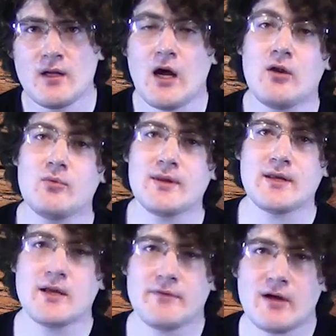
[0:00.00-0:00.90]
Hello and
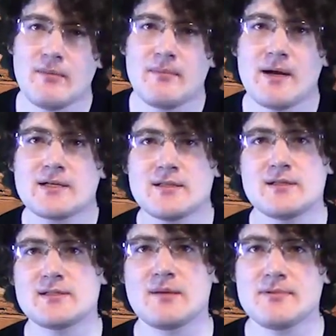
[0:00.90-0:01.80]
thank you for coming back to
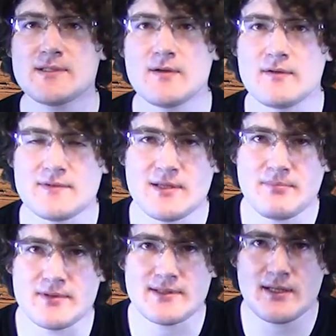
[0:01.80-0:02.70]
this episode of
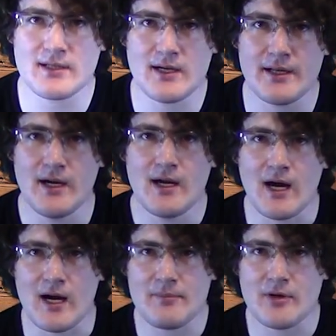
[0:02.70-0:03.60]
Simple Silicon.
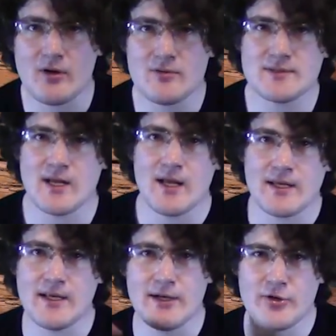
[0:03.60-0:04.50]
I'm your host,
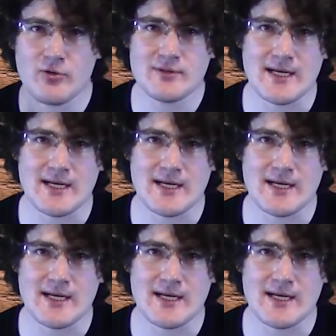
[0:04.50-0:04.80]
Kirito